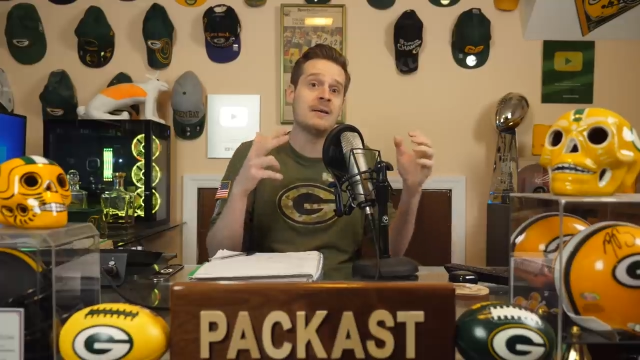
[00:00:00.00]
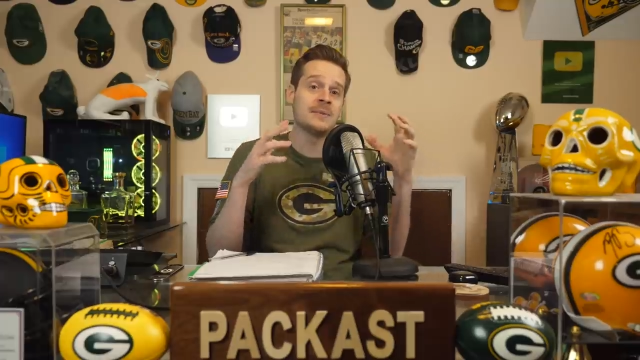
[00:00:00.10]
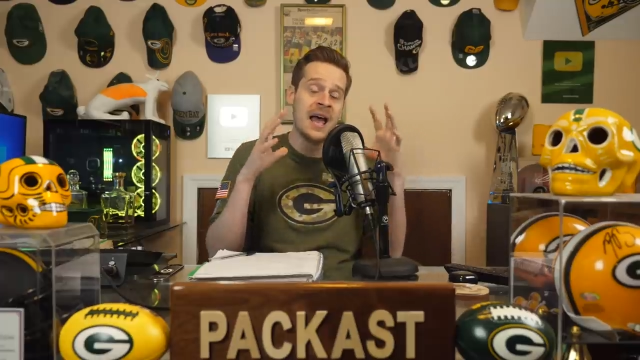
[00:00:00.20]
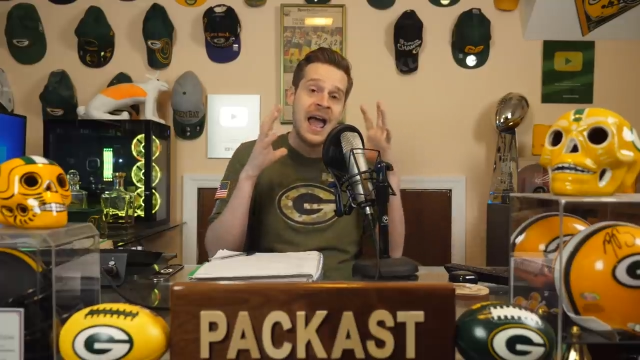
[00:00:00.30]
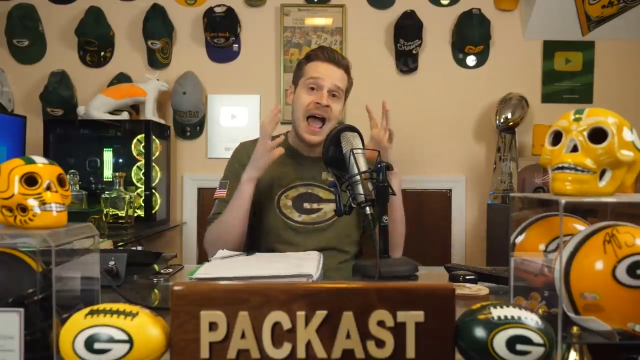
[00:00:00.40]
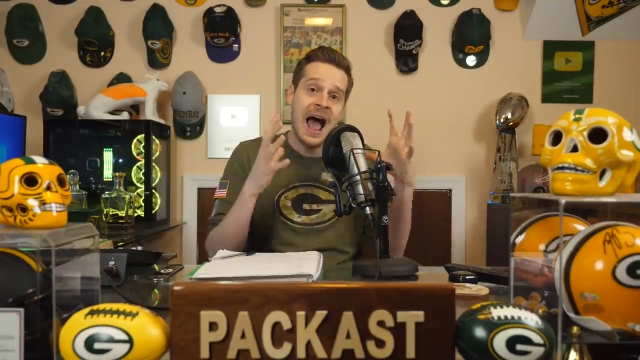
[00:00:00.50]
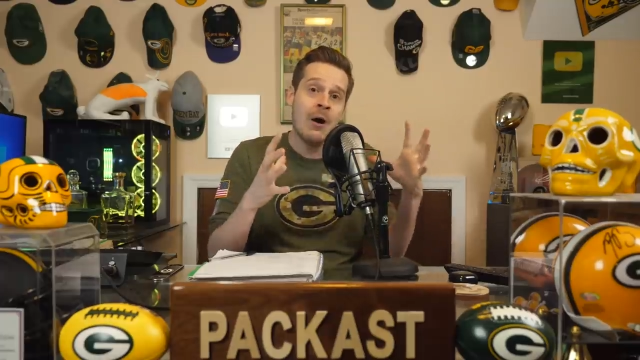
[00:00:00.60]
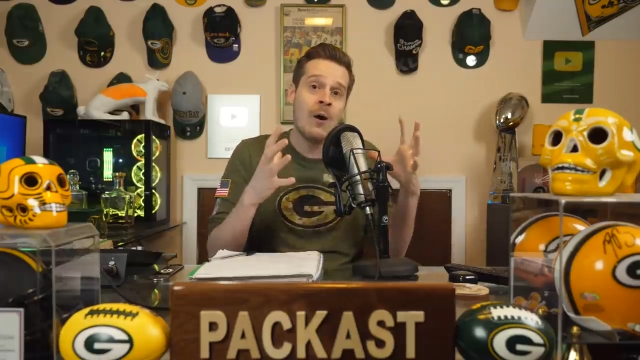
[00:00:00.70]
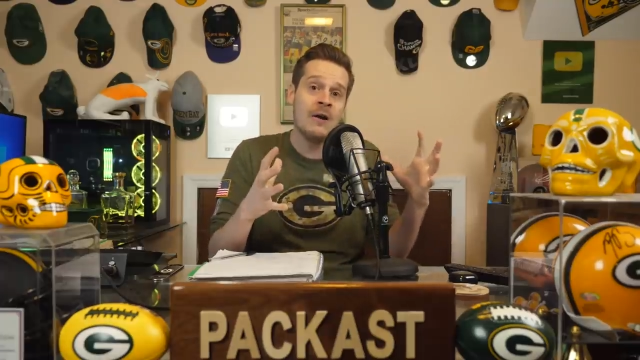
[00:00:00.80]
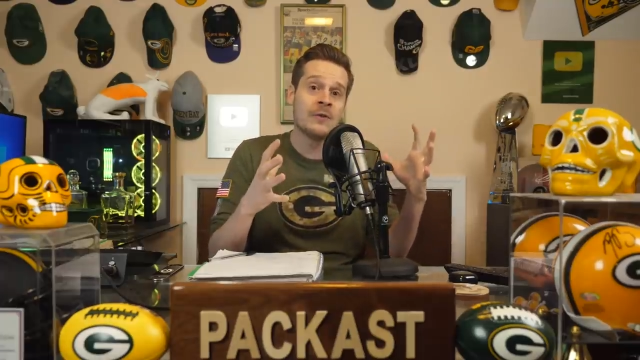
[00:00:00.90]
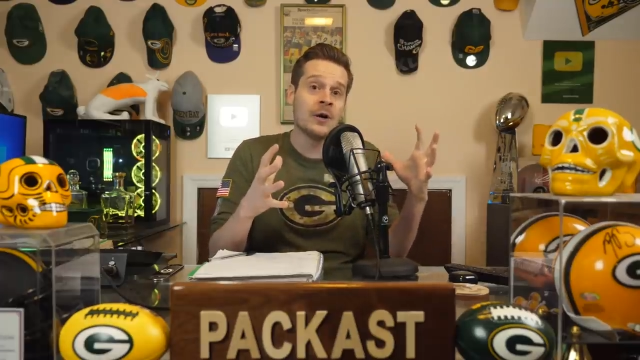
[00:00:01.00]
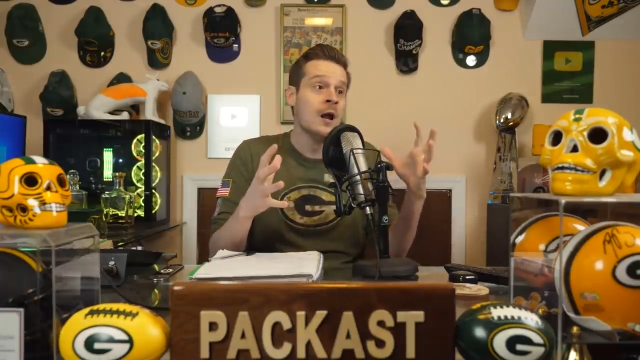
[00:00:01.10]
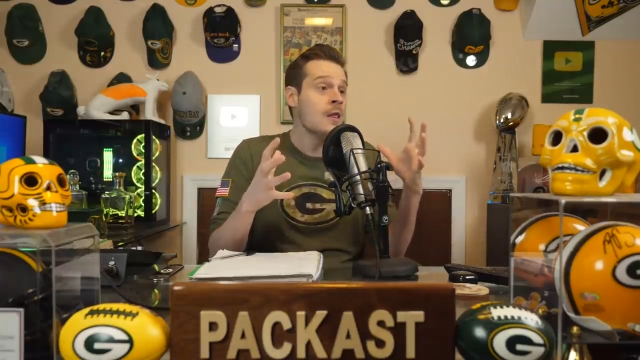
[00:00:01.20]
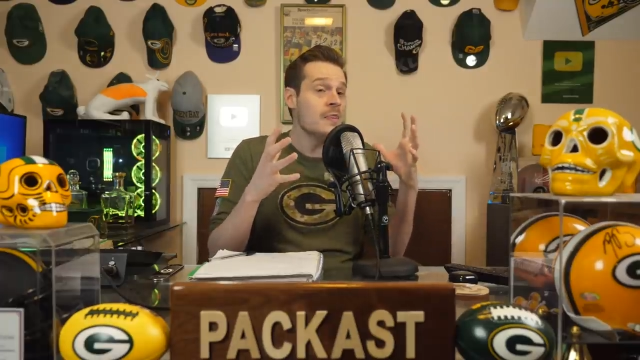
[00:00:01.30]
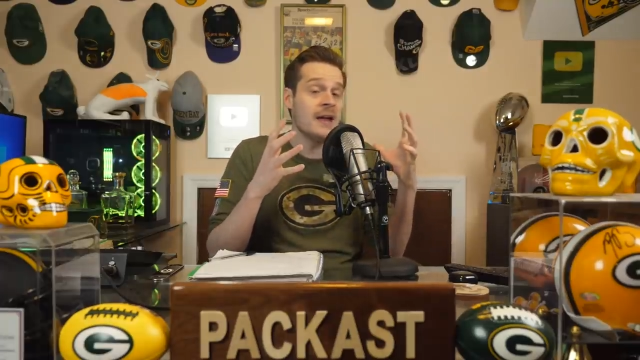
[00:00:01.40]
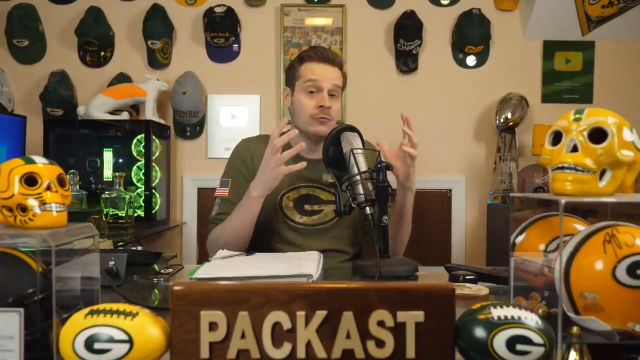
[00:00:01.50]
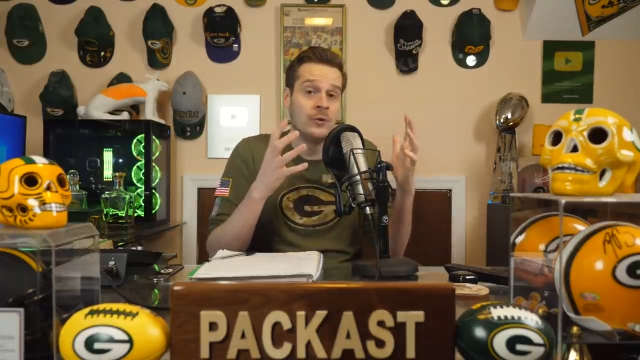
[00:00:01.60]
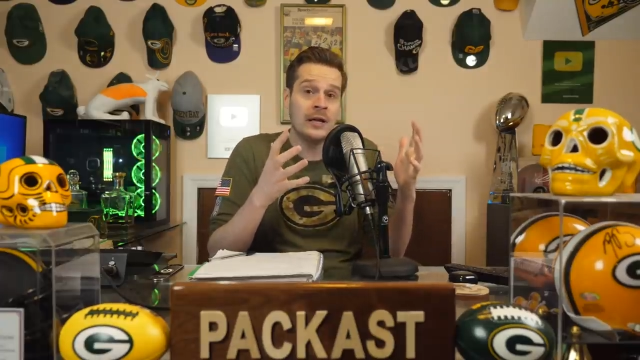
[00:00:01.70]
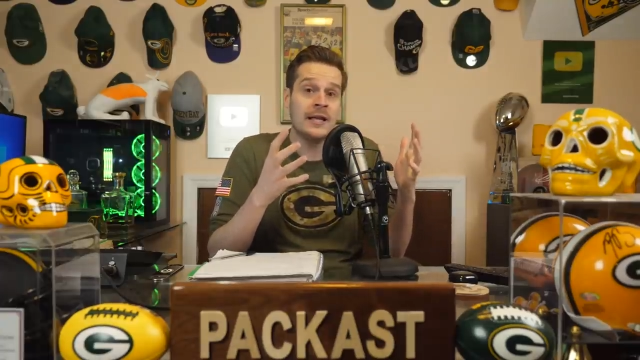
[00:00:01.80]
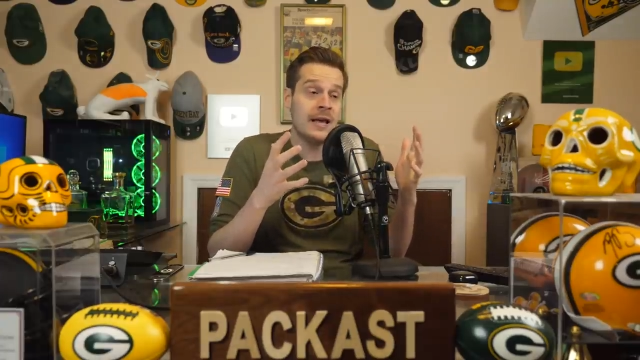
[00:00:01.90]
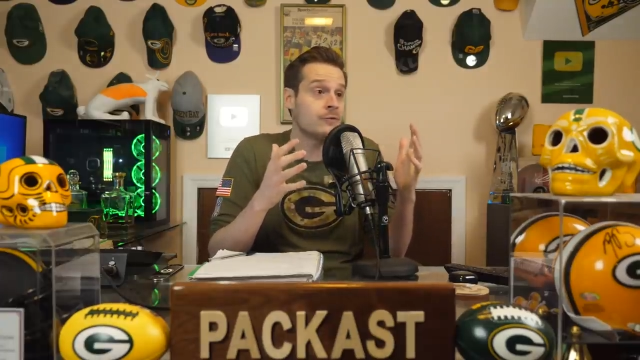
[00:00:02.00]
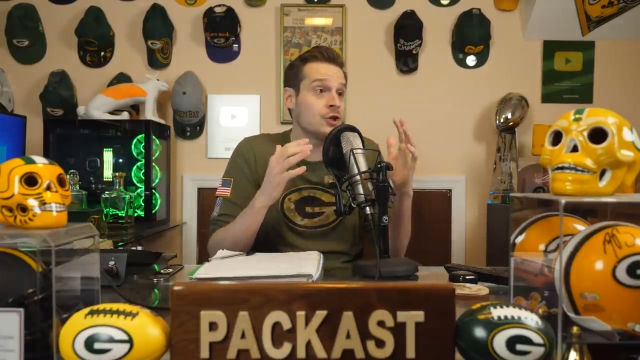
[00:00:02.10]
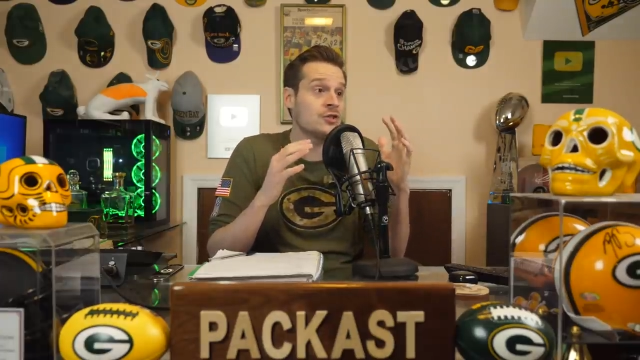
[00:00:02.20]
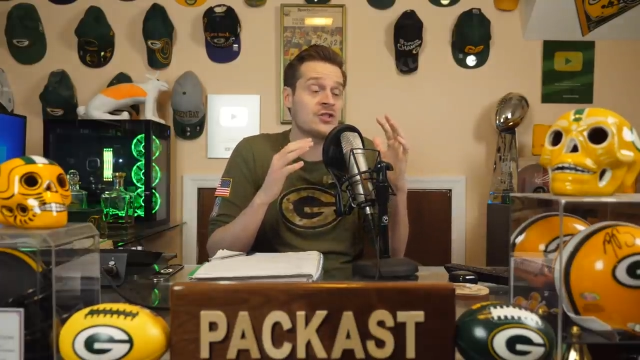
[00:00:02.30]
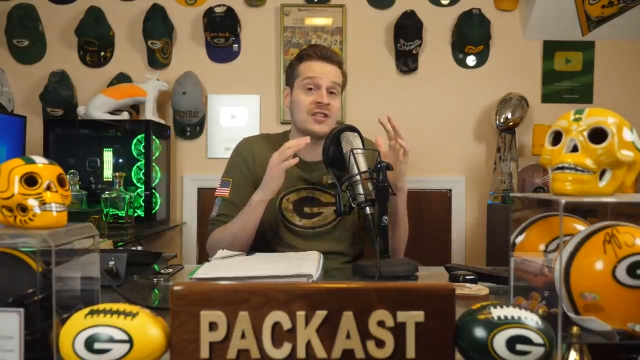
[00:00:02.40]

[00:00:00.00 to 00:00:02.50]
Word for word: Adams. However, they really have just